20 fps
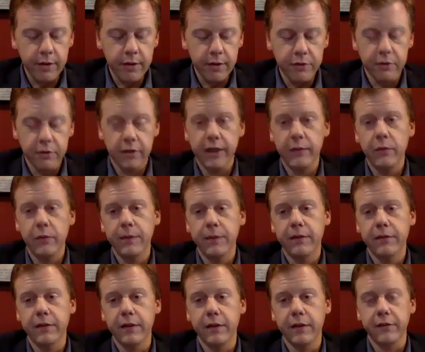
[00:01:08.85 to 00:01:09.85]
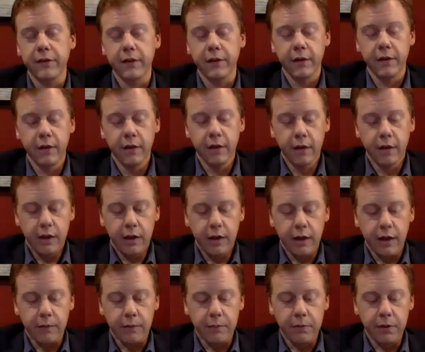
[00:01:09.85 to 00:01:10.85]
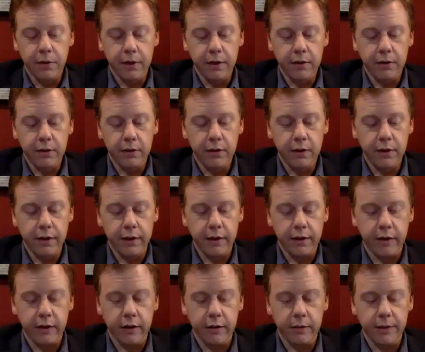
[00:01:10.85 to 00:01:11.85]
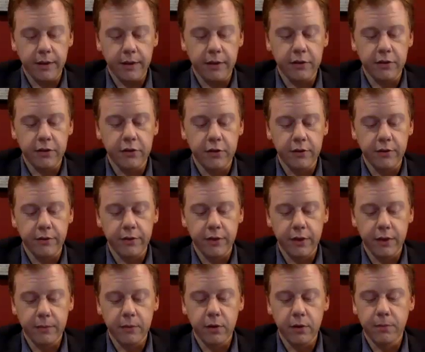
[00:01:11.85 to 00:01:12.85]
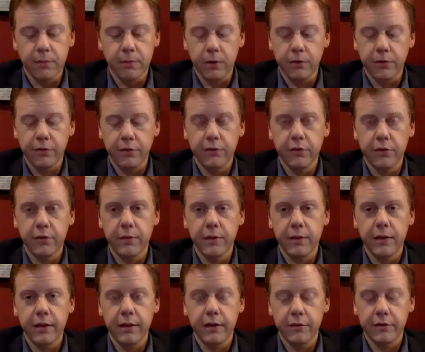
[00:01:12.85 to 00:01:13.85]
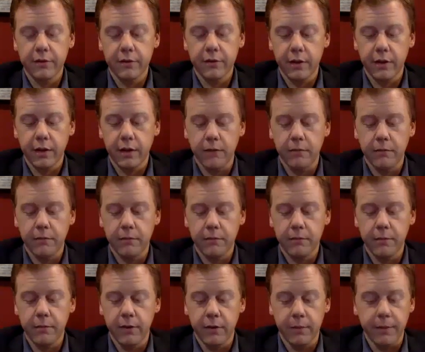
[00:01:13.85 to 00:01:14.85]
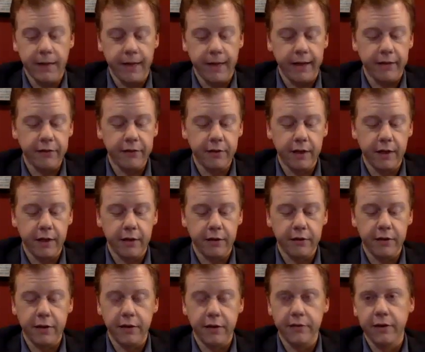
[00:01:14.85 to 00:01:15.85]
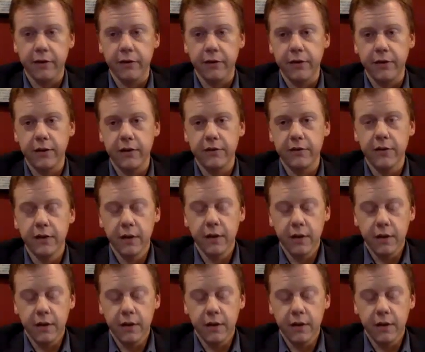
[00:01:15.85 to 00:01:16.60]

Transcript: So today we'll be discussing that is conservative and liberal approaches to the Middle East in the past and discuss how these